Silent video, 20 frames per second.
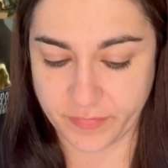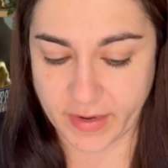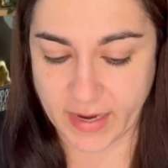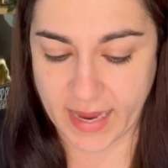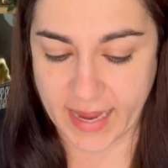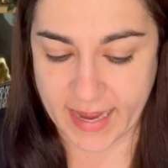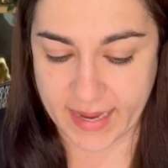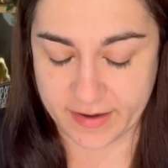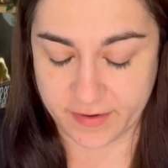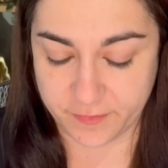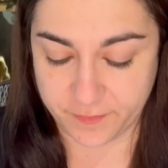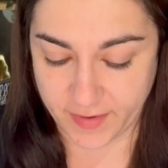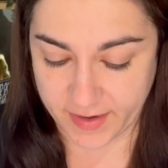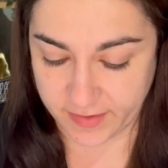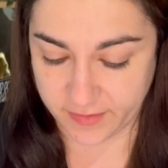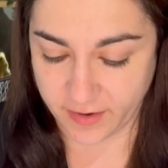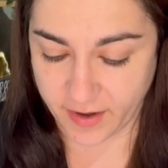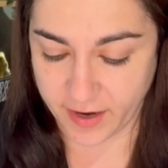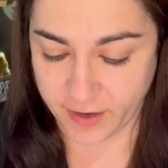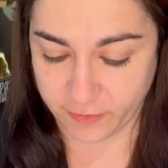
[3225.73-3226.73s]
and Venn
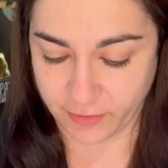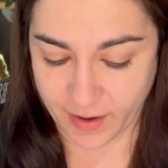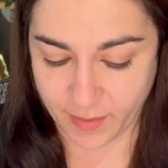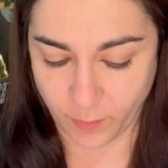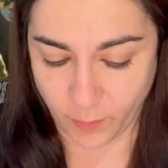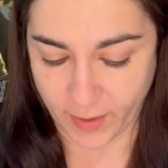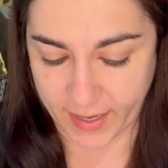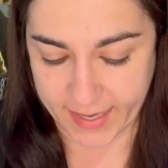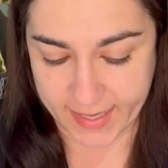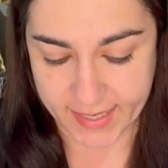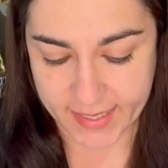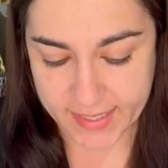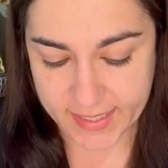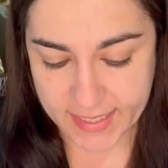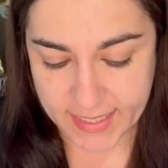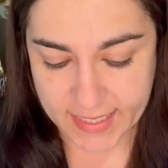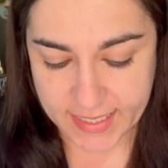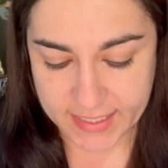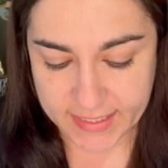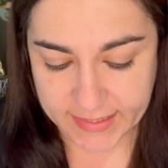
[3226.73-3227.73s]
diagram way.
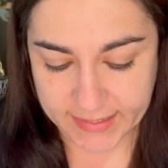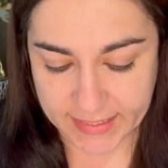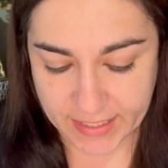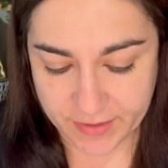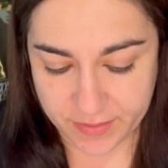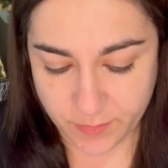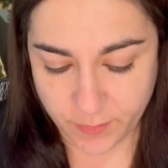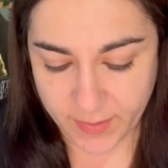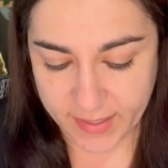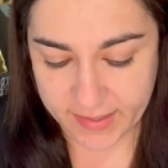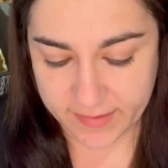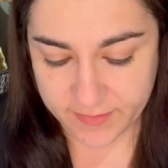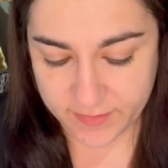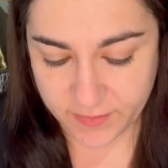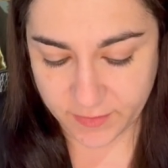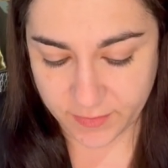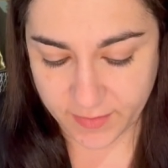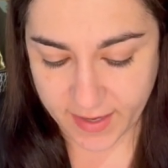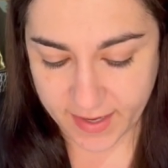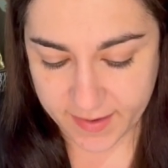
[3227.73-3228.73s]
So the way to
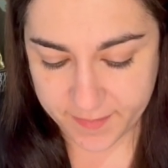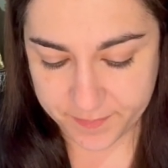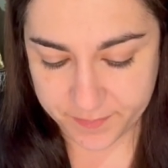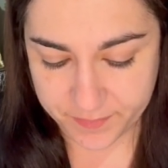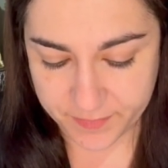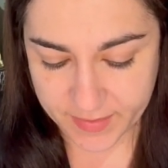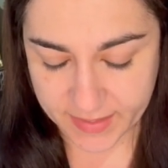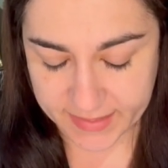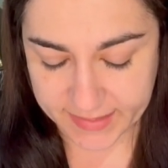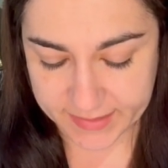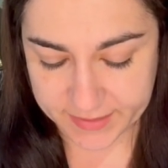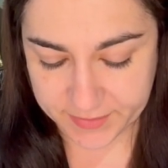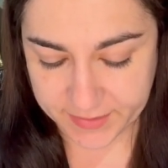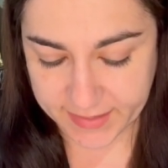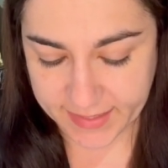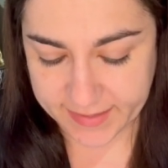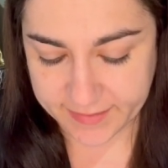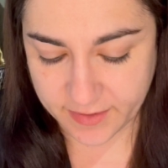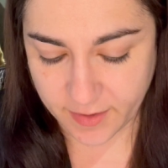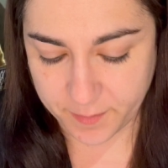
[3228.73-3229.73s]
do that is to
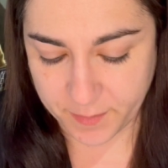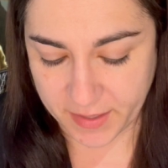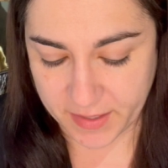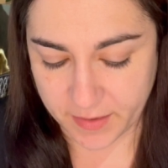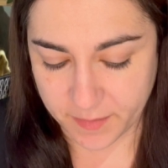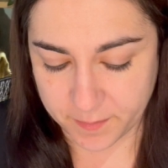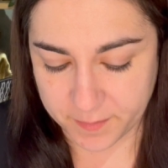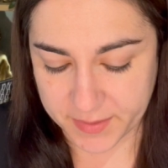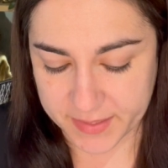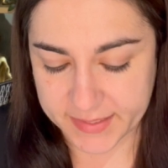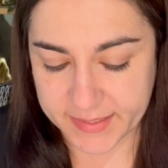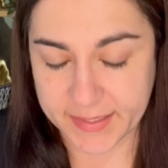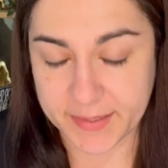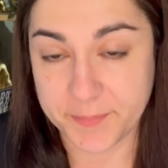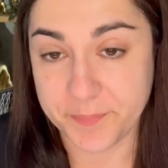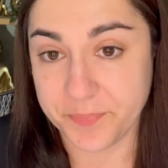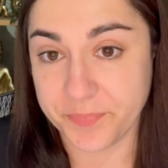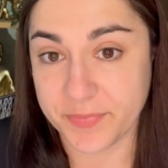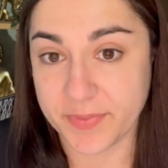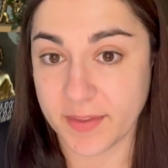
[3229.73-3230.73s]
set up my numbers
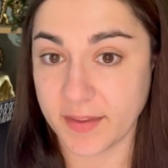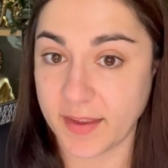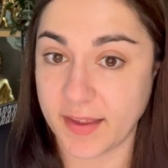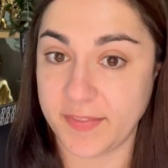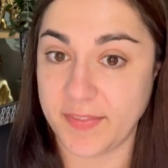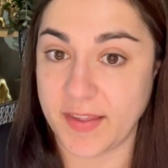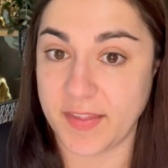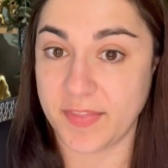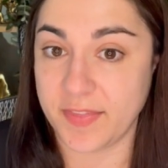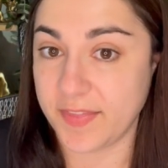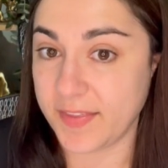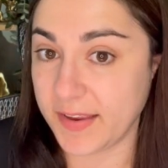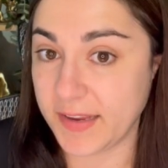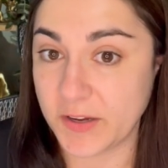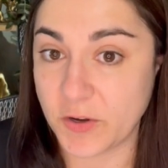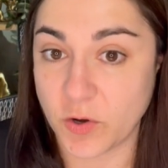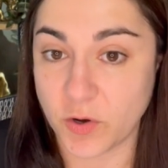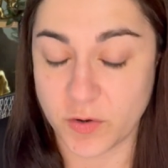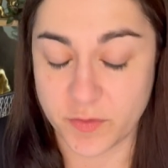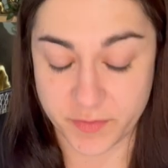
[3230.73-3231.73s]
and then
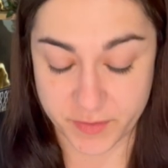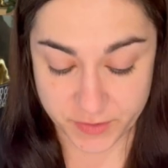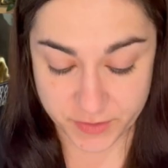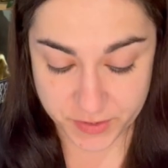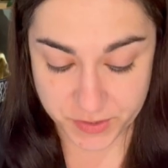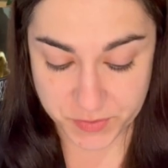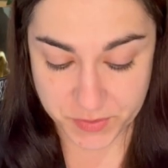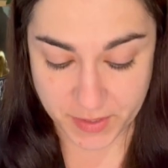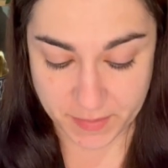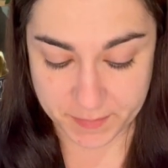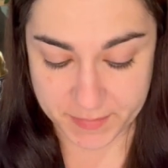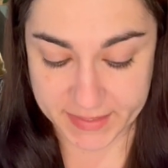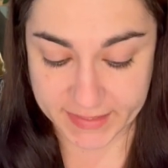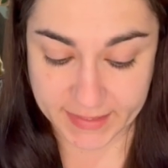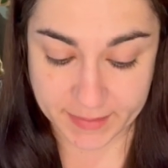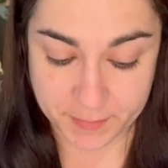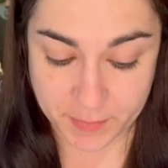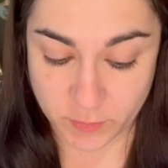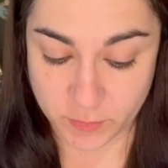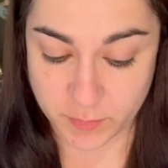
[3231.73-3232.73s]
think of 2 numbers
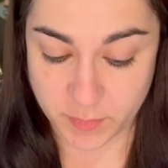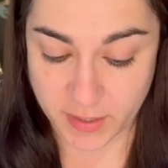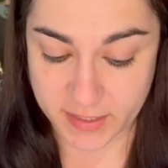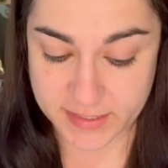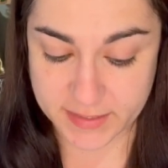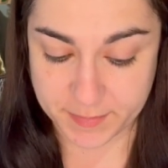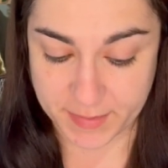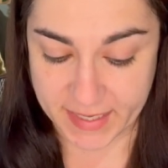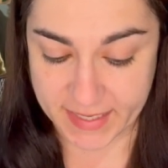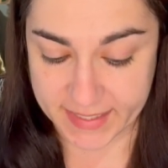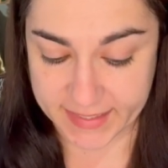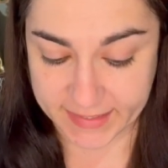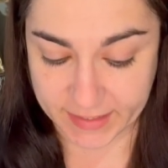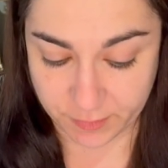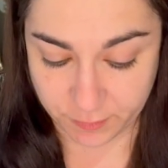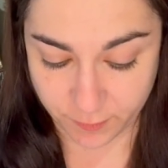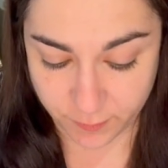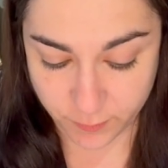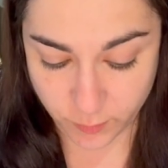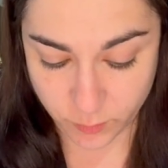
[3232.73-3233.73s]
that multiply to make it. So
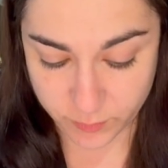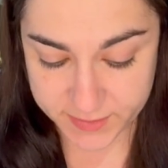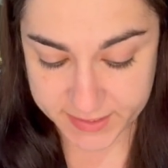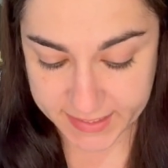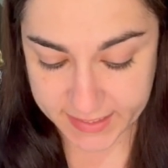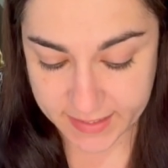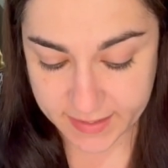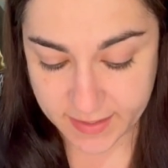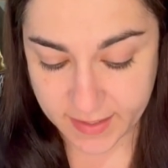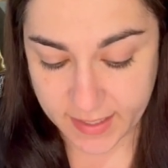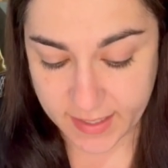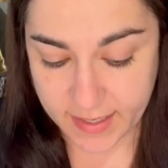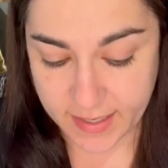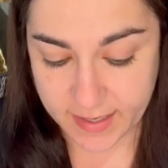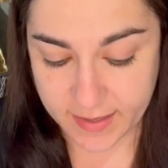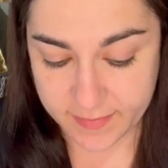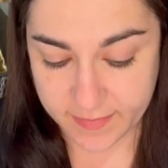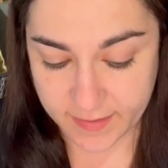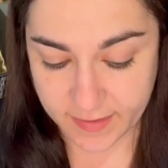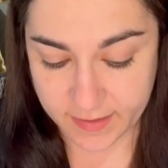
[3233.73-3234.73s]
for 40,
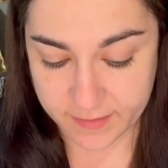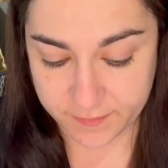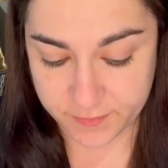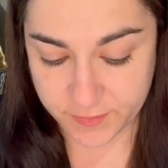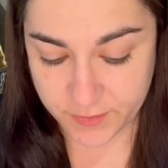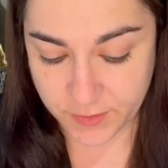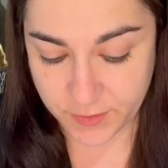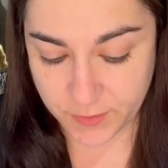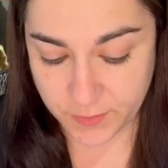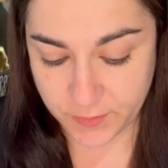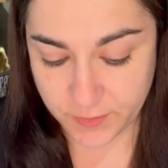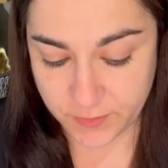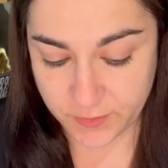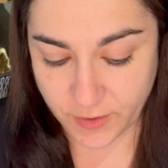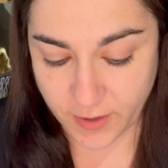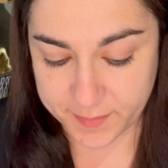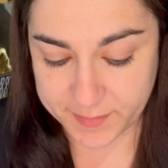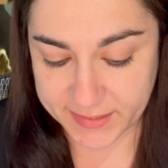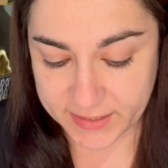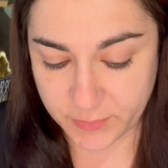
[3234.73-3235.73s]
I think of 2
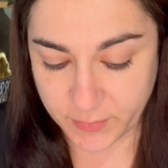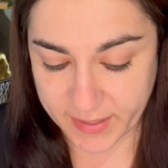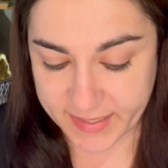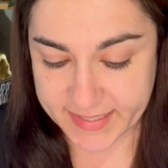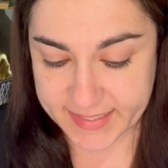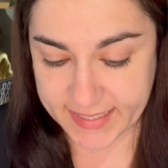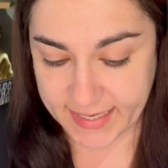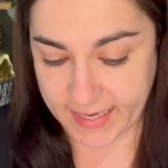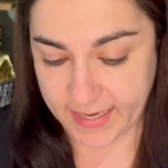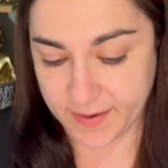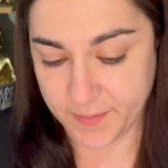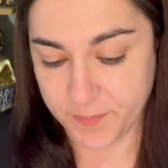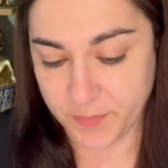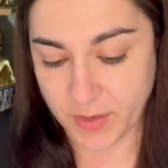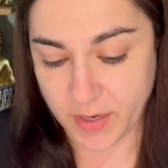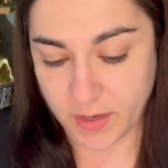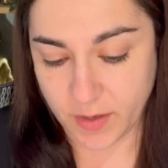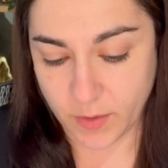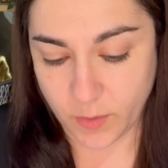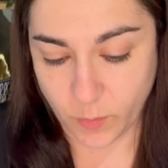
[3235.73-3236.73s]
times 20.
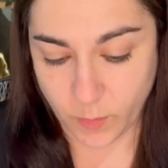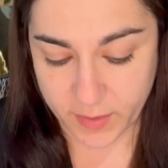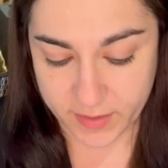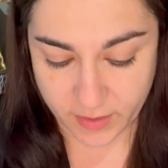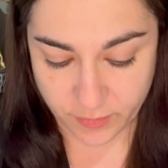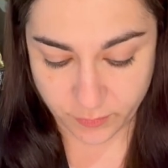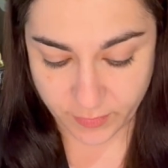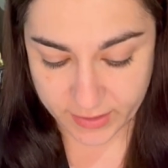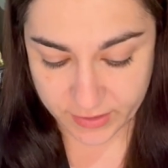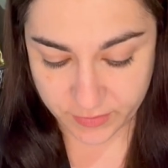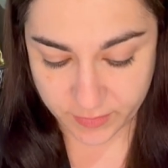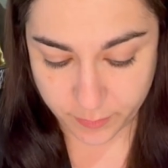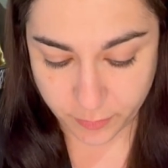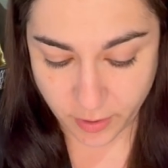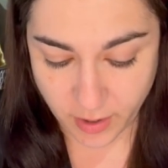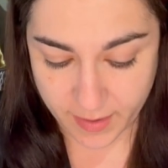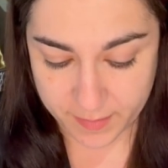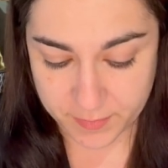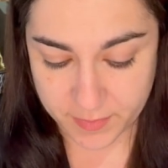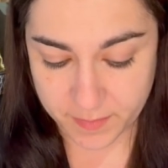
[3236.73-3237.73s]
When I reach a
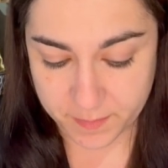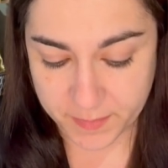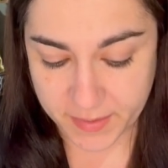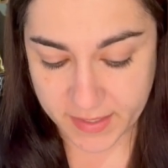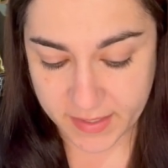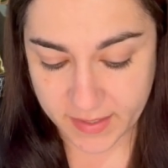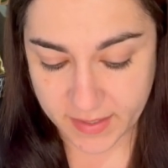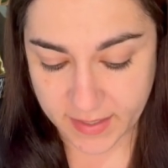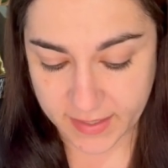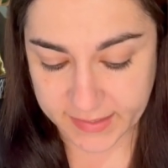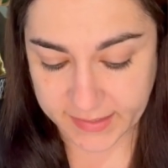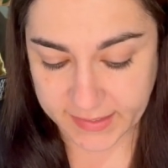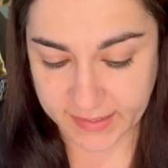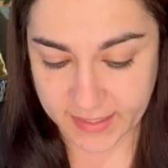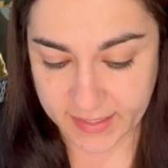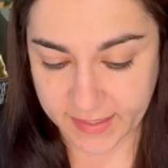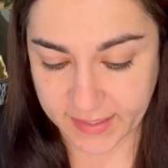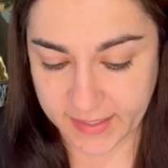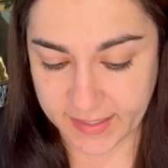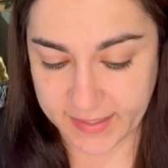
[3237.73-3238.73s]
prime number, I
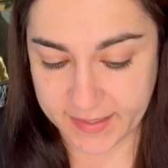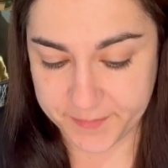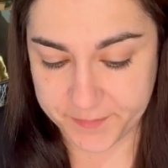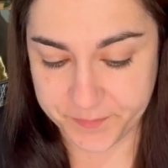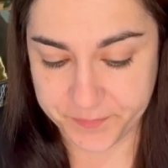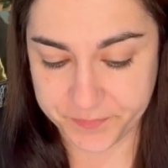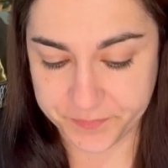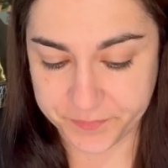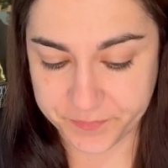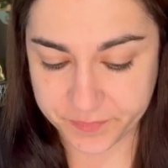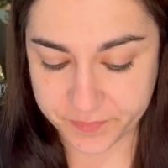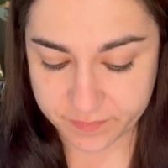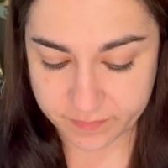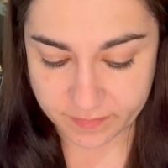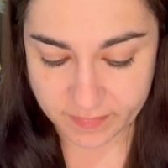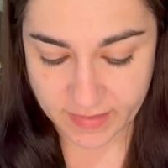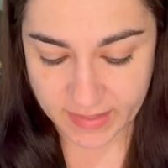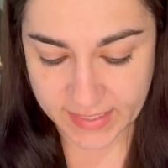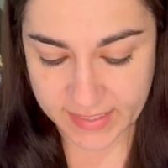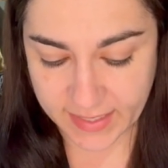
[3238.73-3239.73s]
circle it
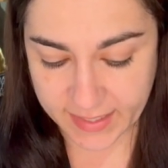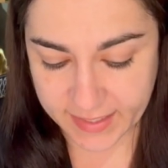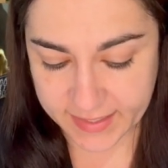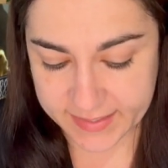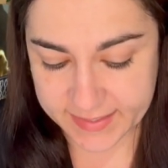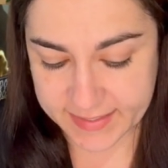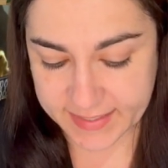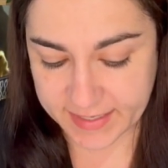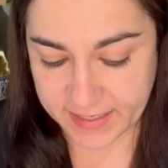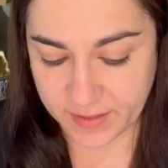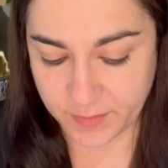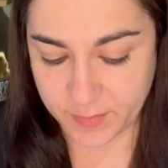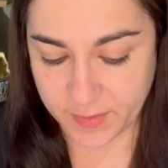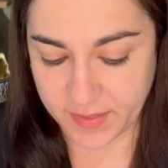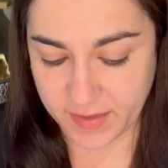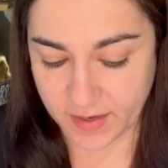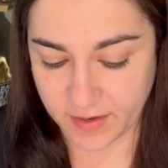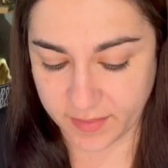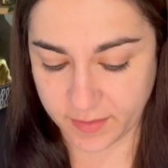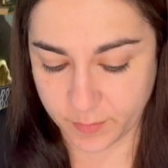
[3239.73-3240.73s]
and I continue with the other